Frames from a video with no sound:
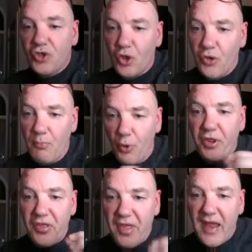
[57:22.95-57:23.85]
So the
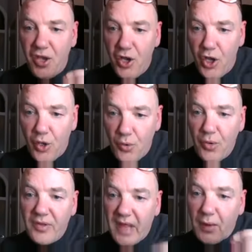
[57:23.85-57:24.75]
mother then knew
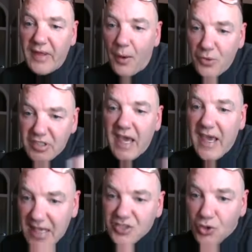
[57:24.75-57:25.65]
that that was
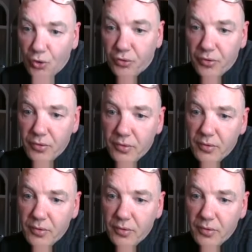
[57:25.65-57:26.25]
her son.